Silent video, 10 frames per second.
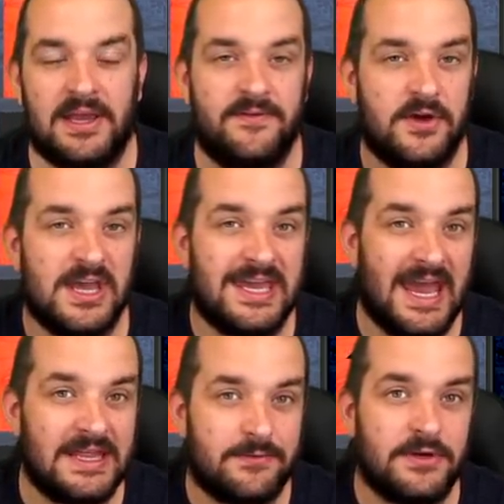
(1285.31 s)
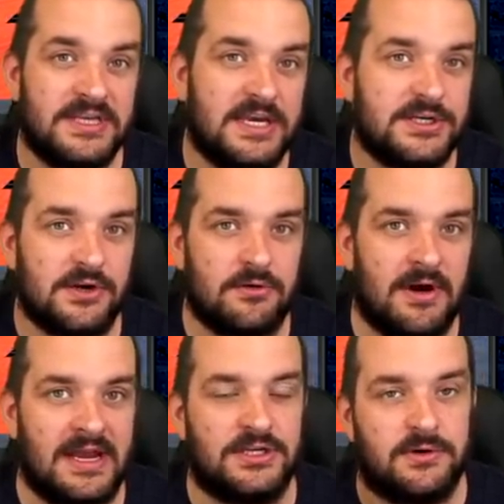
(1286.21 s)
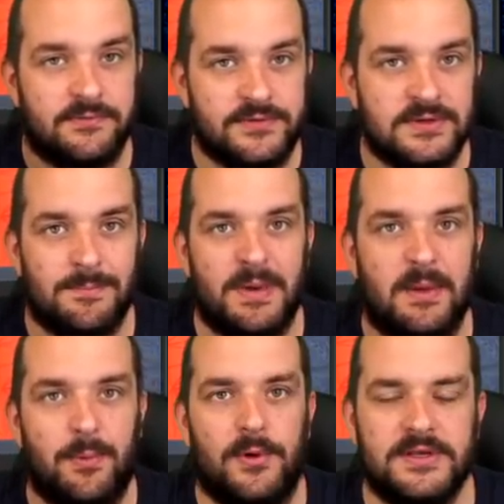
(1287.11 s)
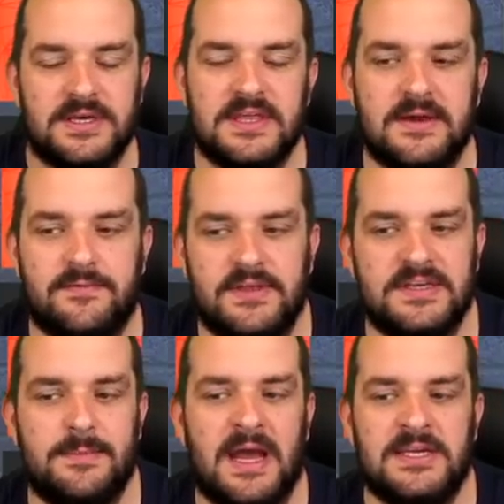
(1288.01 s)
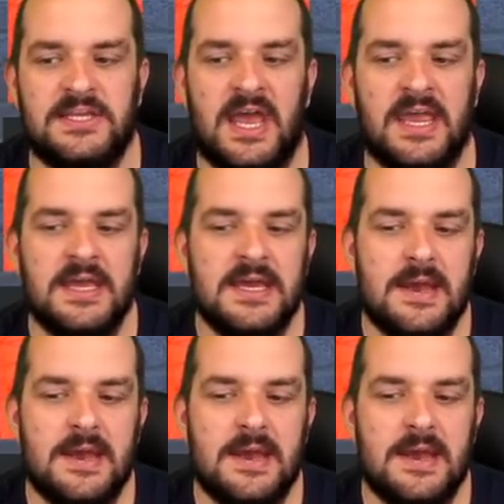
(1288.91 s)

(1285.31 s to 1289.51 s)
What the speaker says: If you can get the rotation correct, you're in for some big points, I think, for this match day.